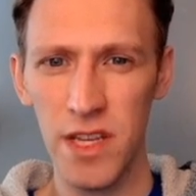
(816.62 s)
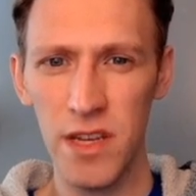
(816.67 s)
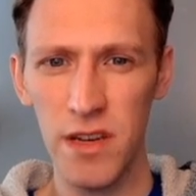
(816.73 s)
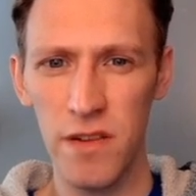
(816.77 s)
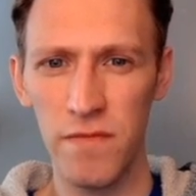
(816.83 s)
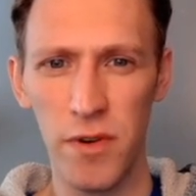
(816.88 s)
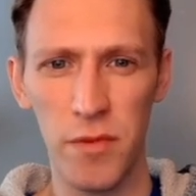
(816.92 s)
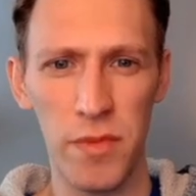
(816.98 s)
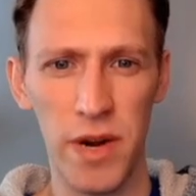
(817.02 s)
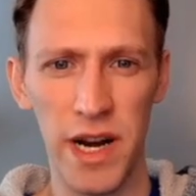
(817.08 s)

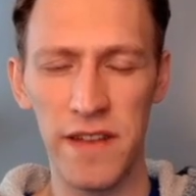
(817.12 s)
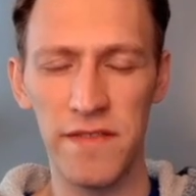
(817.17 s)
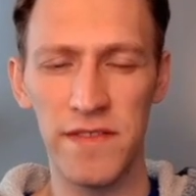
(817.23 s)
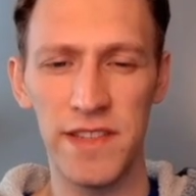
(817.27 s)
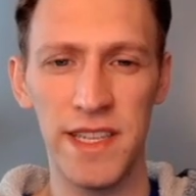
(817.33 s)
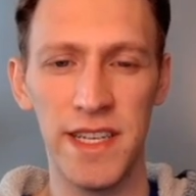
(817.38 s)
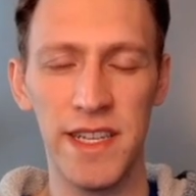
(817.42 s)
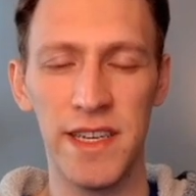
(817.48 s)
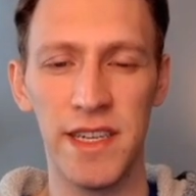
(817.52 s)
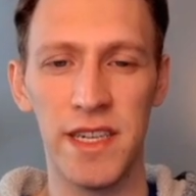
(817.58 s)
from what I've
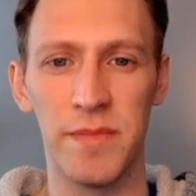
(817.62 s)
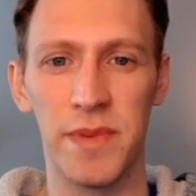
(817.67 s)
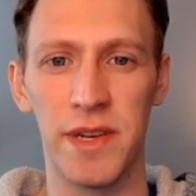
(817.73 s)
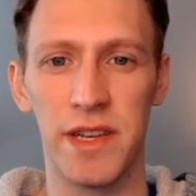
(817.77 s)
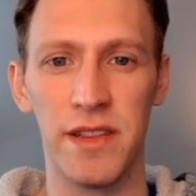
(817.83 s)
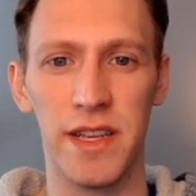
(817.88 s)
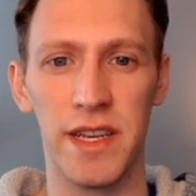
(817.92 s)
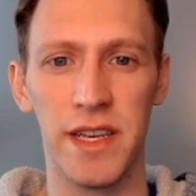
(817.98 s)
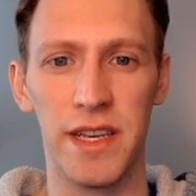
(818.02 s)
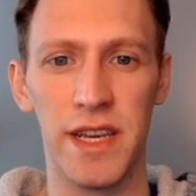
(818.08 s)
seen,
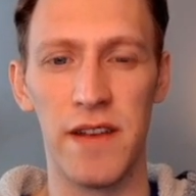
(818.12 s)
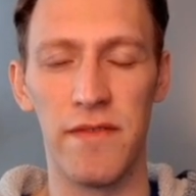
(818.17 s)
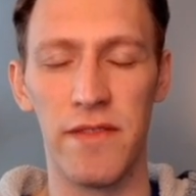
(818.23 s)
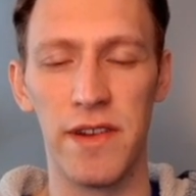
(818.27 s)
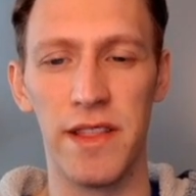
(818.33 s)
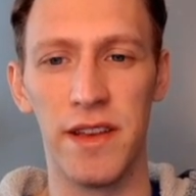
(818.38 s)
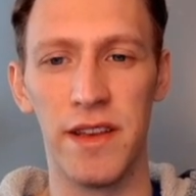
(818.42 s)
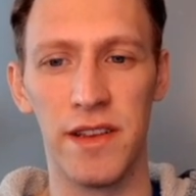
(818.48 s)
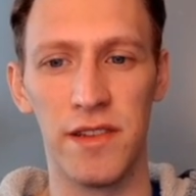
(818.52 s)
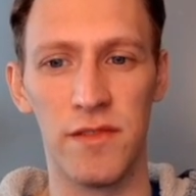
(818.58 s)
typically
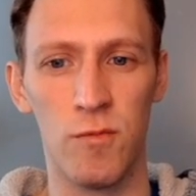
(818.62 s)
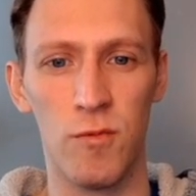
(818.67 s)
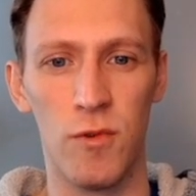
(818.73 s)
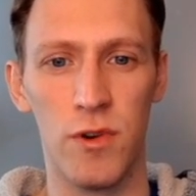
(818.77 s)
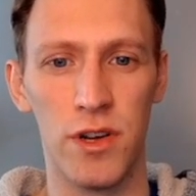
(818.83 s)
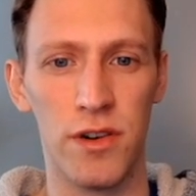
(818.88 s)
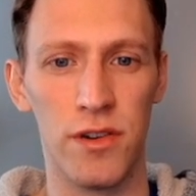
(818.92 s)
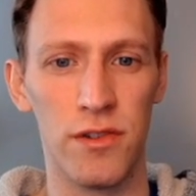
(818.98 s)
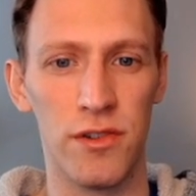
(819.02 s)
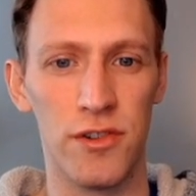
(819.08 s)
everything's
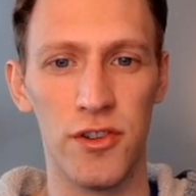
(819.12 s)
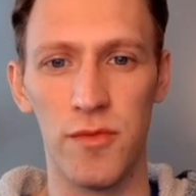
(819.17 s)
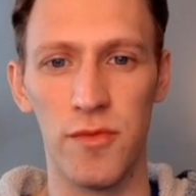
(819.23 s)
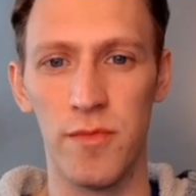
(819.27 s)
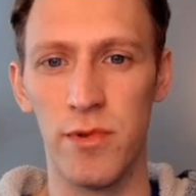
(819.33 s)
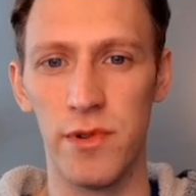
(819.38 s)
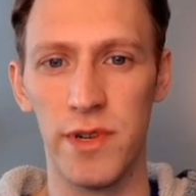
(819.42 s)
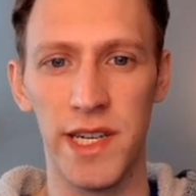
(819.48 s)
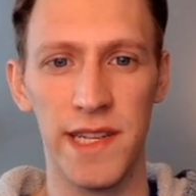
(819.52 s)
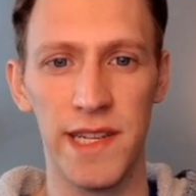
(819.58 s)
1 or 2
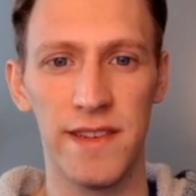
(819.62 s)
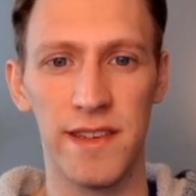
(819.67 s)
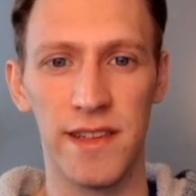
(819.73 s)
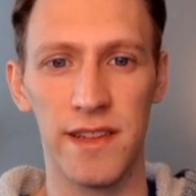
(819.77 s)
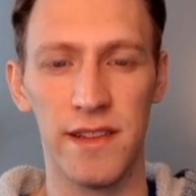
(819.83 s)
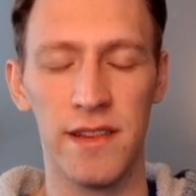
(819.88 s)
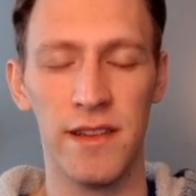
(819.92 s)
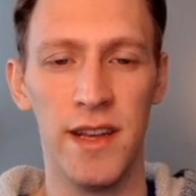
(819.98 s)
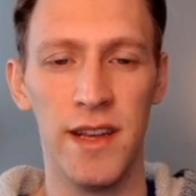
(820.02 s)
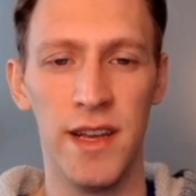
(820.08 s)
points,
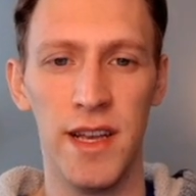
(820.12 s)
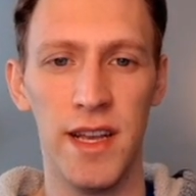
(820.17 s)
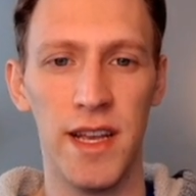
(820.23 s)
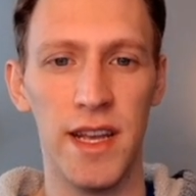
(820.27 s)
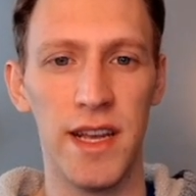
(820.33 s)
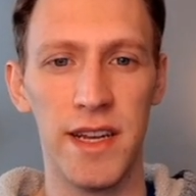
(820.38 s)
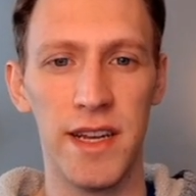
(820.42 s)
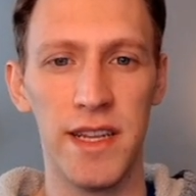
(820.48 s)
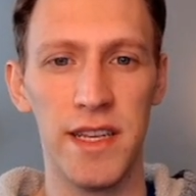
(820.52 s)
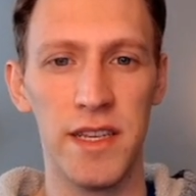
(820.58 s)
and
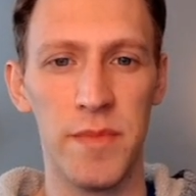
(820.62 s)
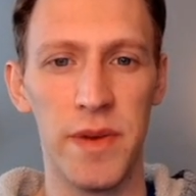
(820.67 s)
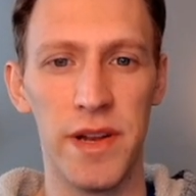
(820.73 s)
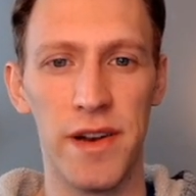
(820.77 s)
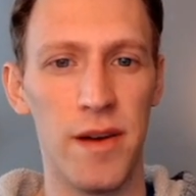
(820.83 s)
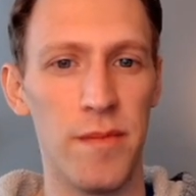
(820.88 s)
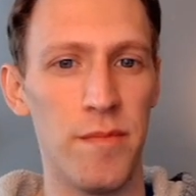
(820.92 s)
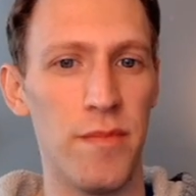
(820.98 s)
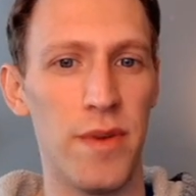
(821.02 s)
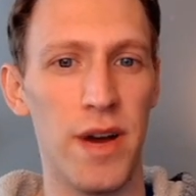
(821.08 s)
he's been
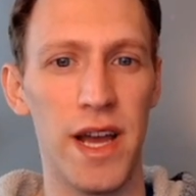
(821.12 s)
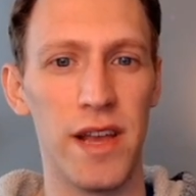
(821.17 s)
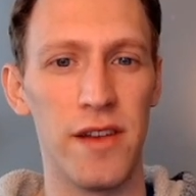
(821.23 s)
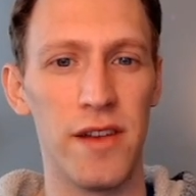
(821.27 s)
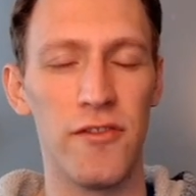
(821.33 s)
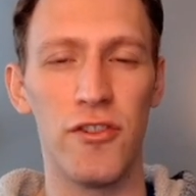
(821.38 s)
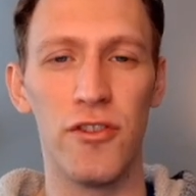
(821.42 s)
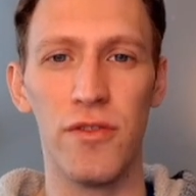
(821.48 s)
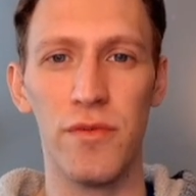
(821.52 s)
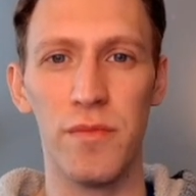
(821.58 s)
up by
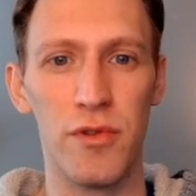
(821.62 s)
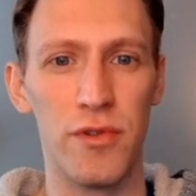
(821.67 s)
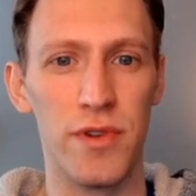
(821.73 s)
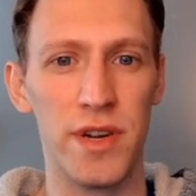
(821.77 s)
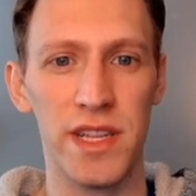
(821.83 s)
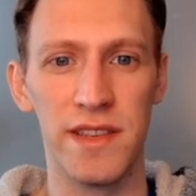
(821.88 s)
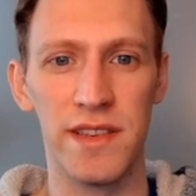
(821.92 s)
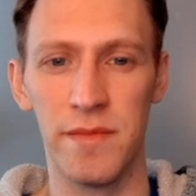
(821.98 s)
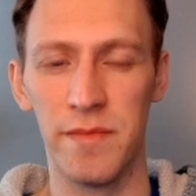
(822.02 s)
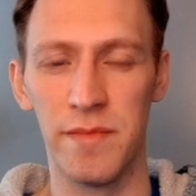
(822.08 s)
2
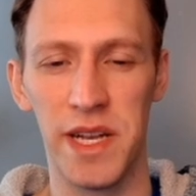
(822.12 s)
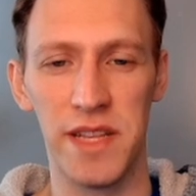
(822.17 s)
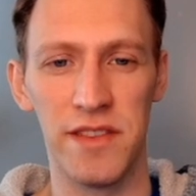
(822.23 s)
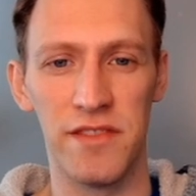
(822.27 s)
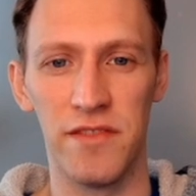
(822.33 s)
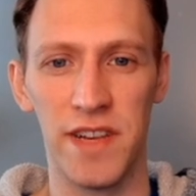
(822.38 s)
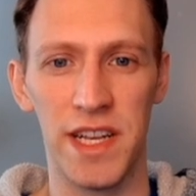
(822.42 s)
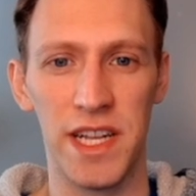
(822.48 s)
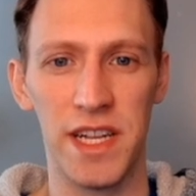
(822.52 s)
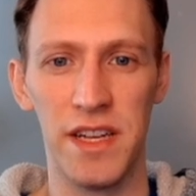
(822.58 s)
points in
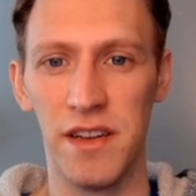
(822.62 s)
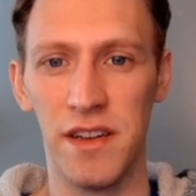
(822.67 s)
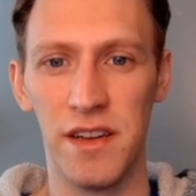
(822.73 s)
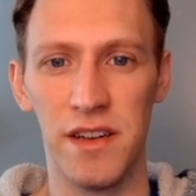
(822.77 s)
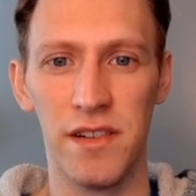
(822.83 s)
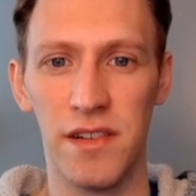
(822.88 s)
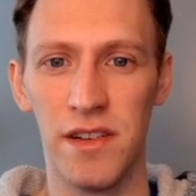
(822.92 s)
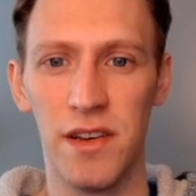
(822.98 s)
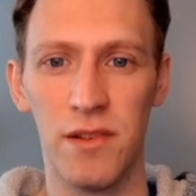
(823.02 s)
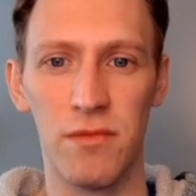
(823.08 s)

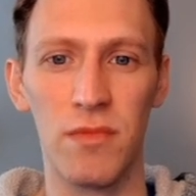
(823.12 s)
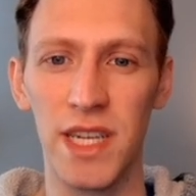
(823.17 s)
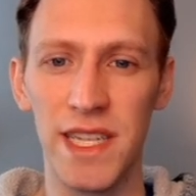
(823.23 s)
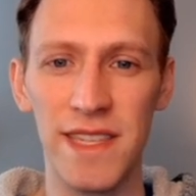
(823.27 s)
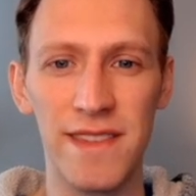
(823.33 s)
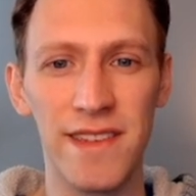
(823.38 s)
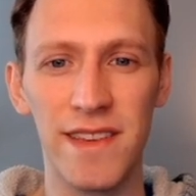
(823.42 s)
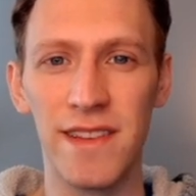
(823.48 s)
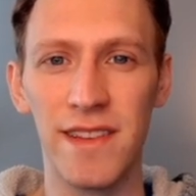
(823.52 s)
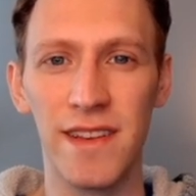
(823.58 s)
Pennsylvania
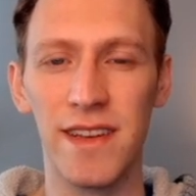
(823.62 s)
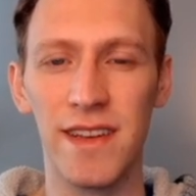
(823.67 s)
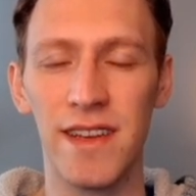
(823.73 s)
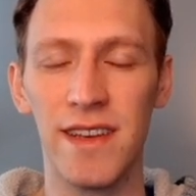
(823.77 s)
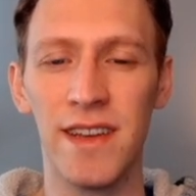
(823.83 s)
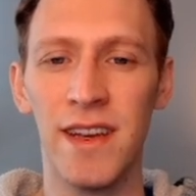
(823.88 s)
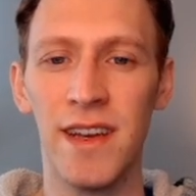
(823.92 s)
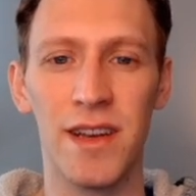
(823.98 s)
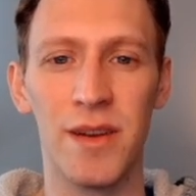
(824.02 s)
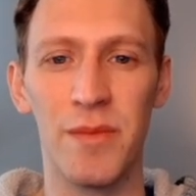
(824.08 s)

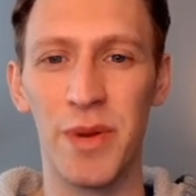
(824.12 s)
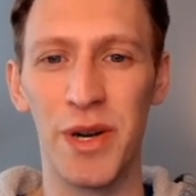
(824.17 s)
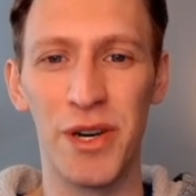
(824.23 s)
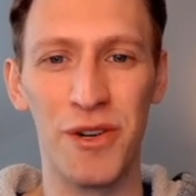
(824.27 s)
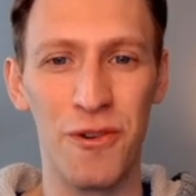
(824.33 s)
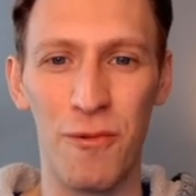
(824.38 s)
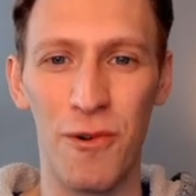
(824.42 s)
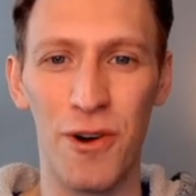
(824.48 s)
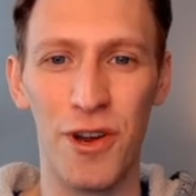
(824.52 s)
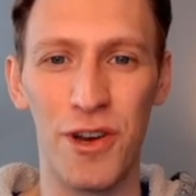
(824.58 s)
recently compared
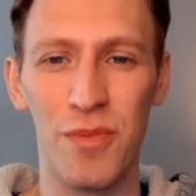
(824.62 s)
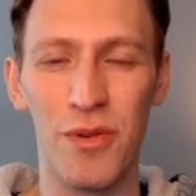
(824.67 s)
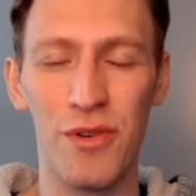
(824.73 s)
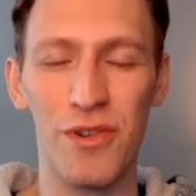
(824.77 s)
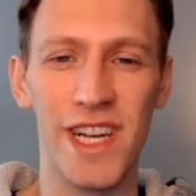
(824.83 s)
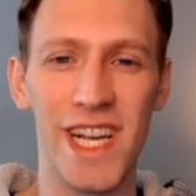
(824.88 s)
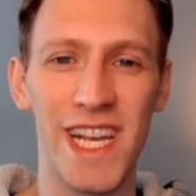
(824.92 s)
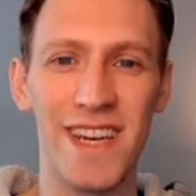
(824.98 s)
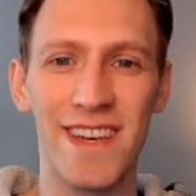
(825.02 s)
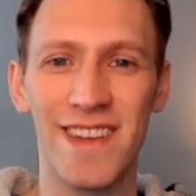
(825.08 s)
to 1
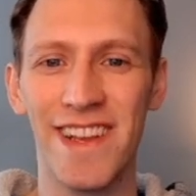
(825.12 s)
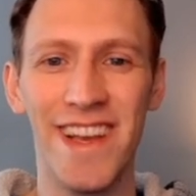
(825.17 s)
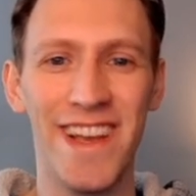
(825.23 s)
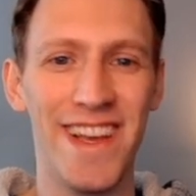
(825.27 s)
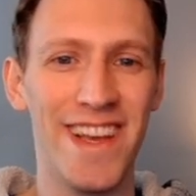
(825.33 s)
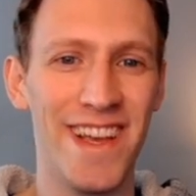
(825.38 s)
point.